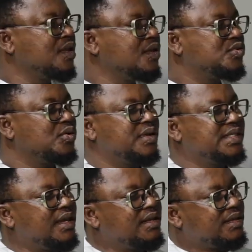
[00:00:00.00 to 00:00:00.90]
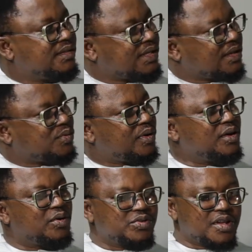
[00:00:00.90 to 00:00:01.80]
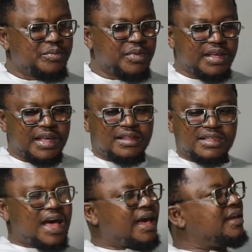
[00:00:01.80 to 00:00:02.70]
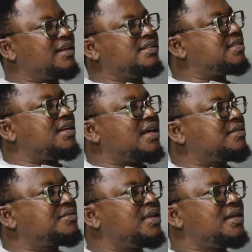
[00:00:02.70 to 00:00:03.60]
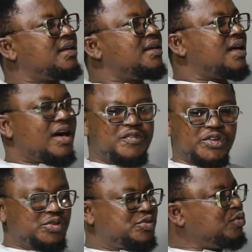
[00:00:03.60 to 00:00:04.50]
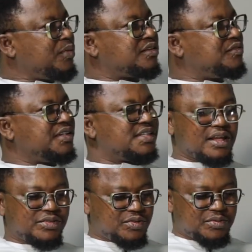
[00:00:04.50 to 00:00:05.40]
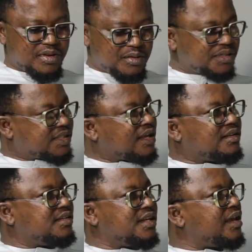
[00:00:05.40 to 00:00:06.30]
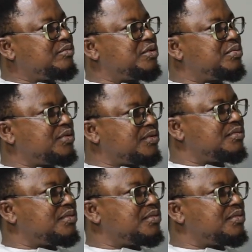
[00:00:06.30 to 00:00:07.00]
So is there any instance where the consular may get tired and say that I've issued too much visa, so let me start denying people?